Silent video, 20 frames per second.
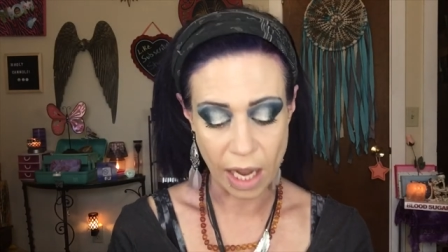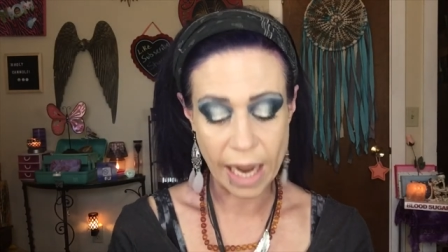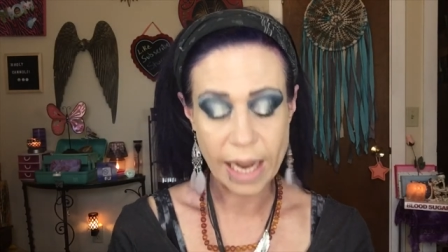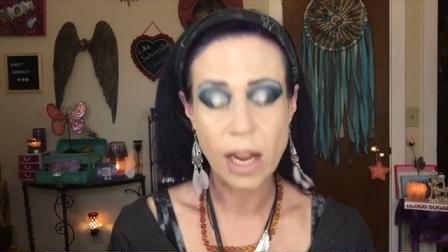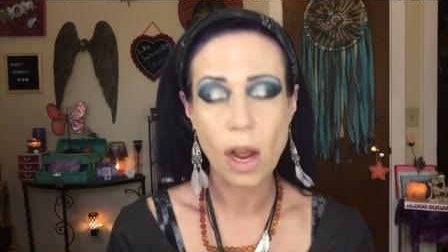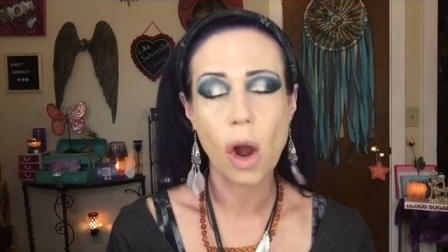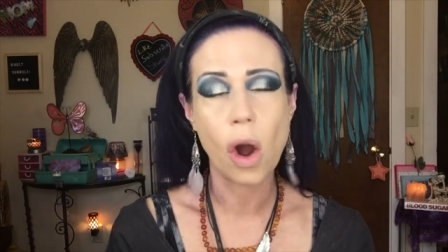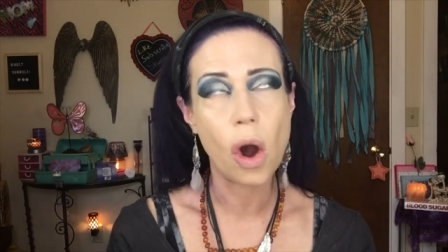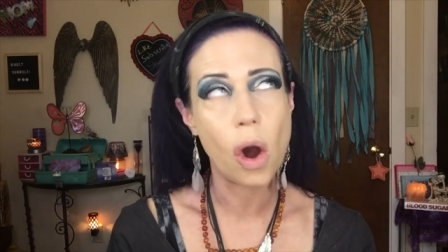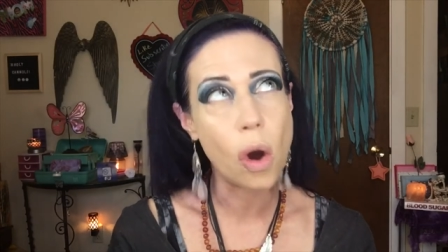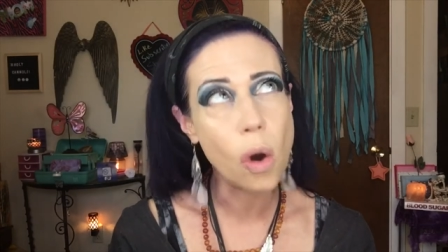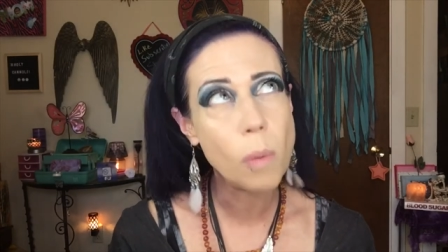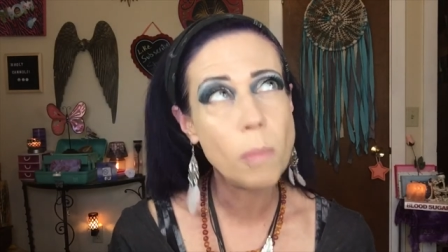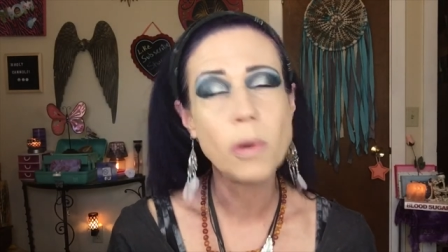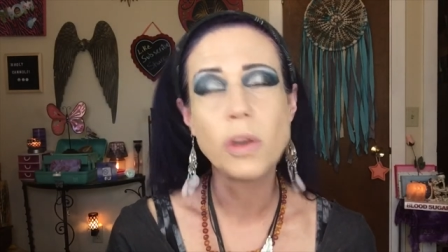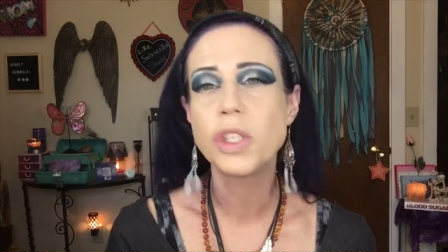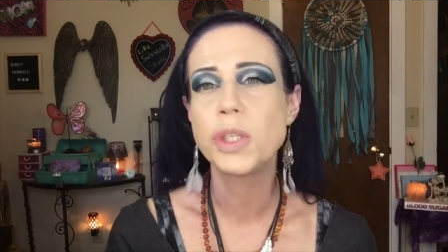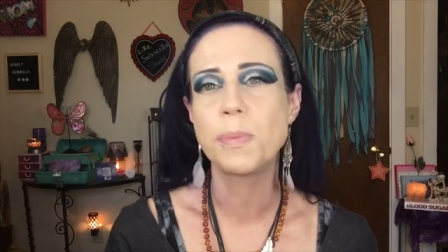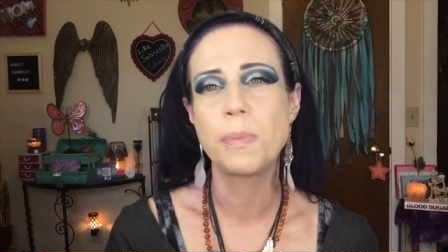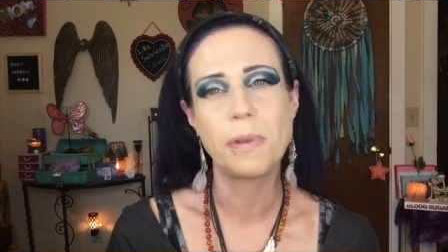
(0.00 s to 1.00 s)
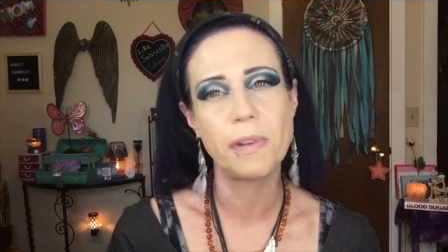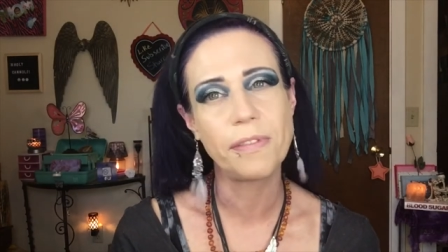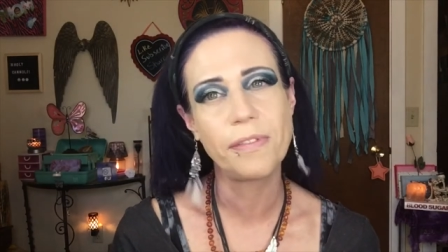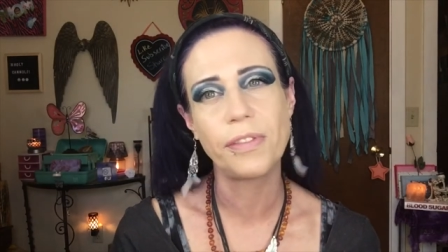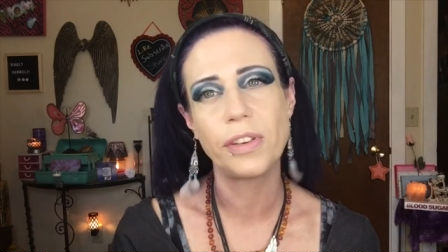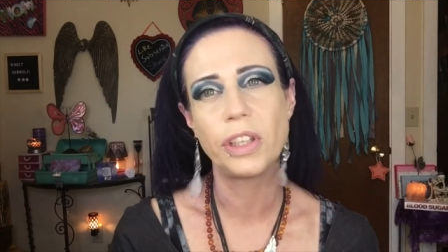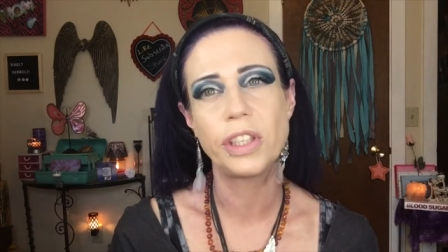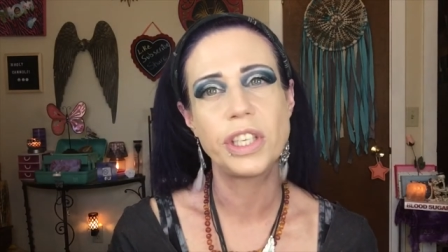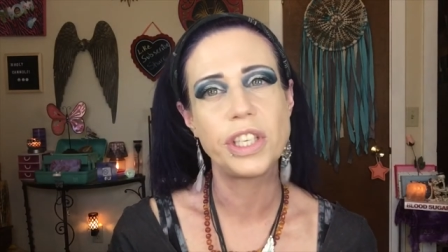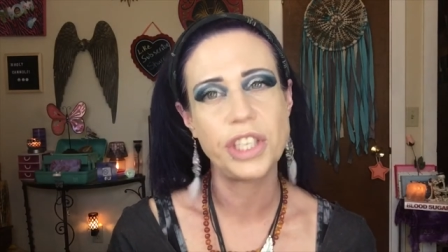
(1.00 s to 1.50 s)
I almost
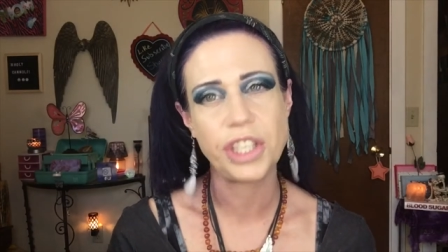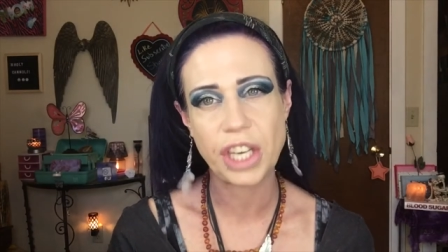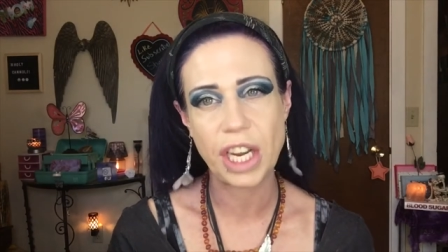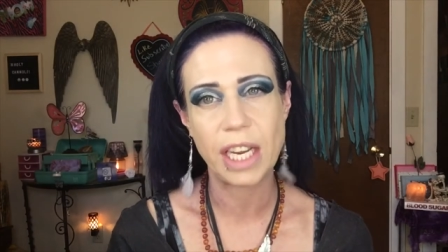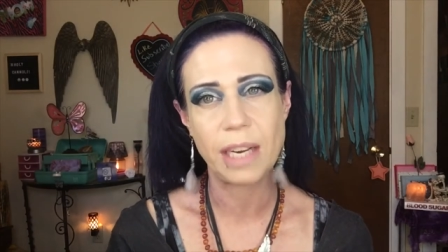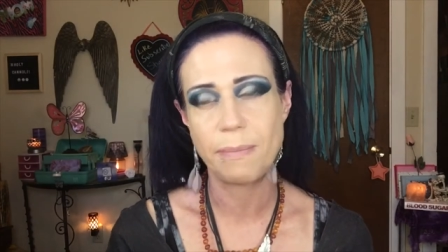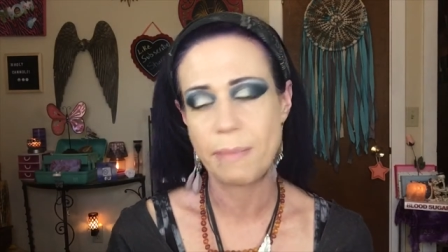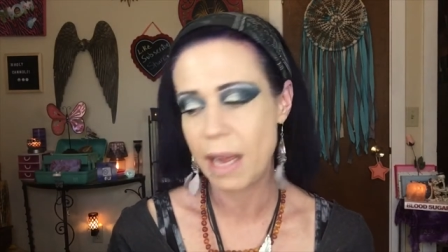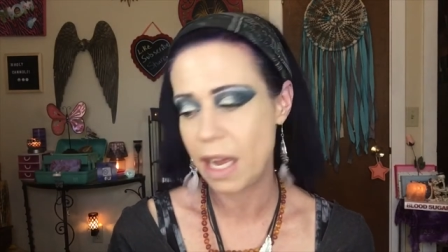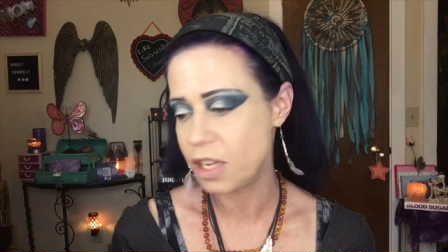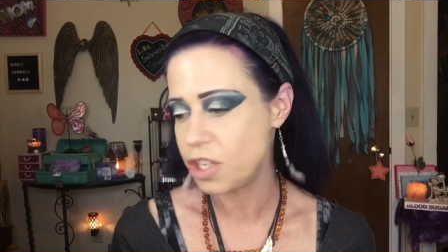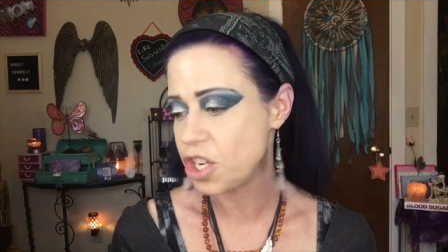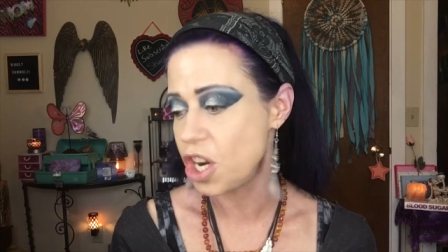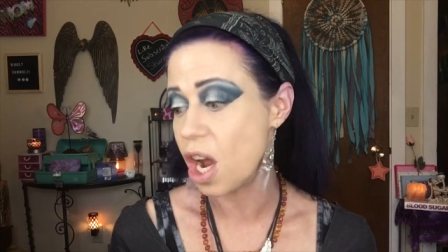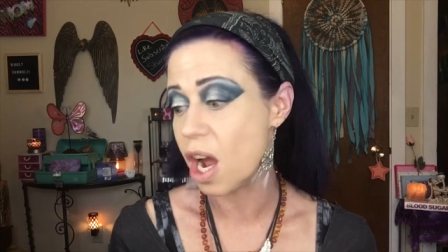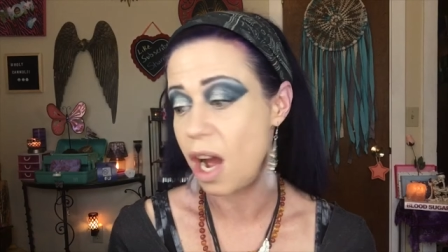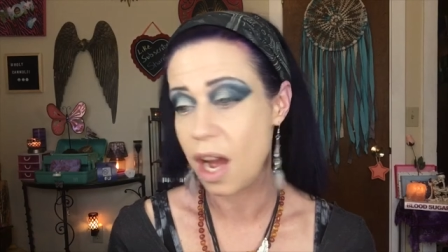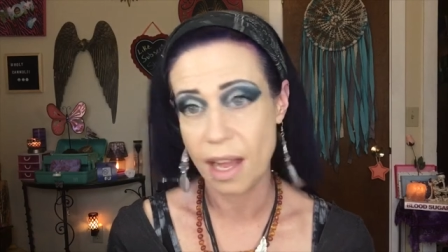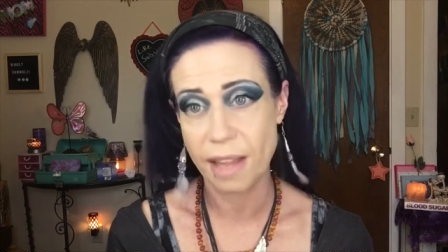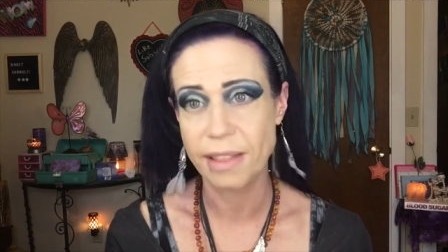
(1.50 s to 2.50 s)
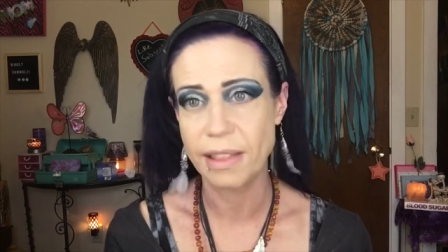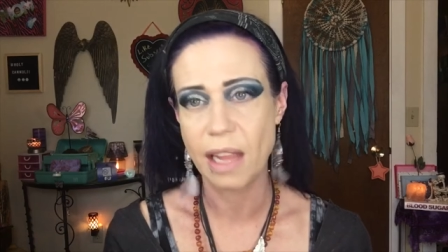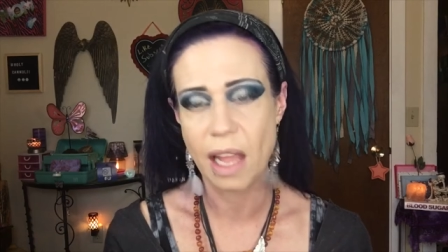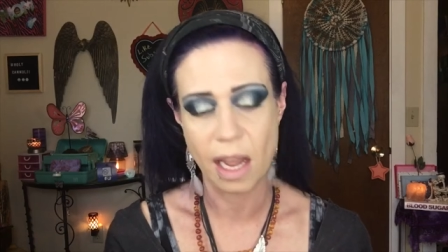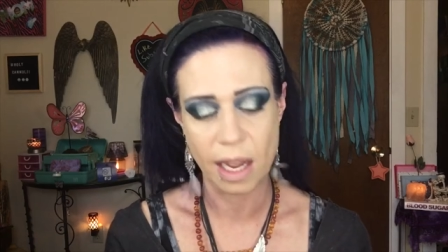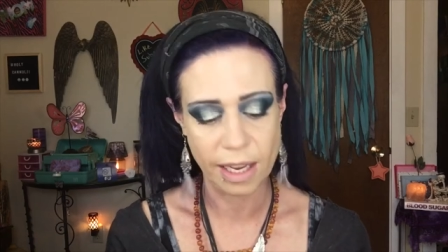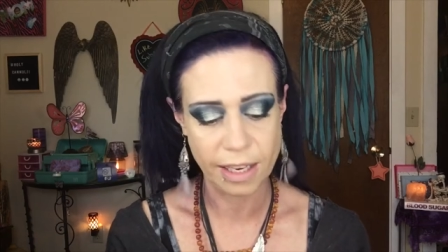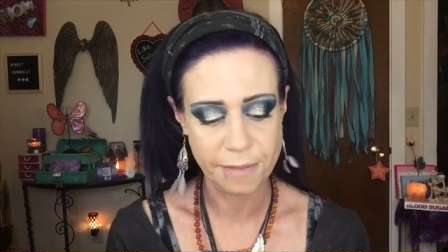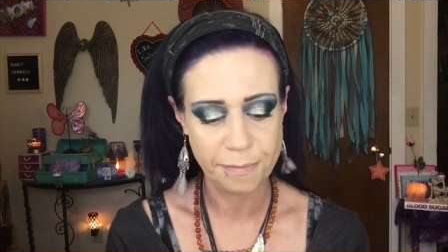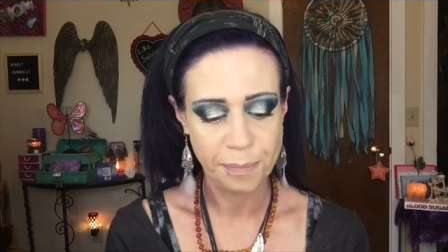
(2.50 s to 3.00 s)
prefer to shade match
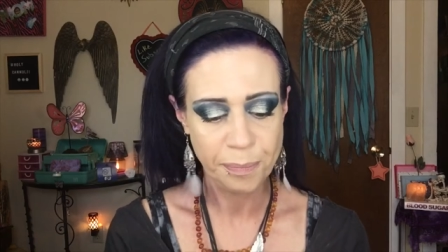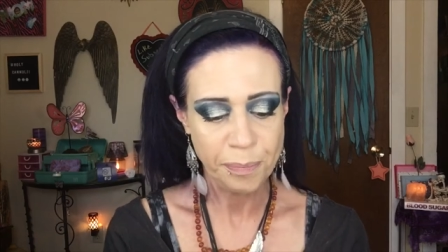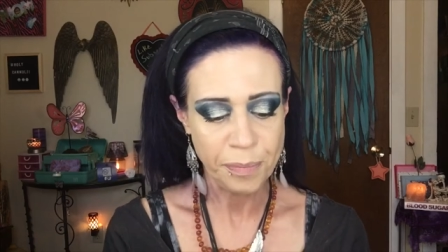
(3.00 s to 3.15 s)
online.